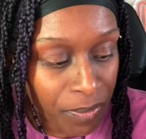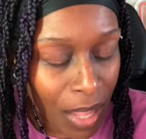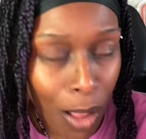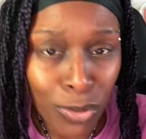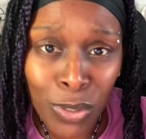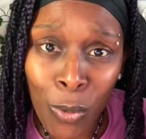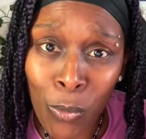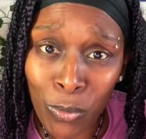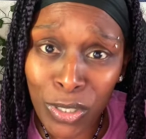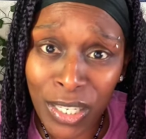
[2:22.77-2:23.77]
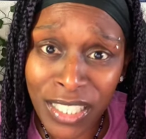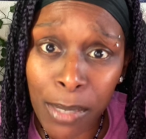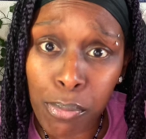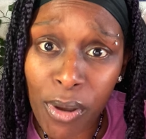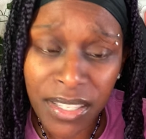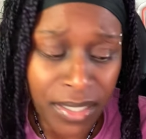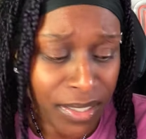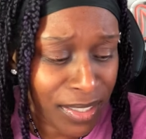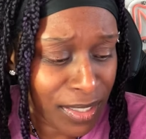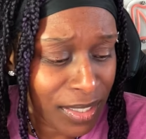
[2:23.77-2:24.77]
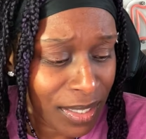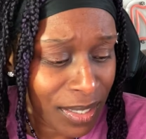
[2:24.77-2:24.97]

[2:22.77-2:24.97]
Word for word: also was going to say presence,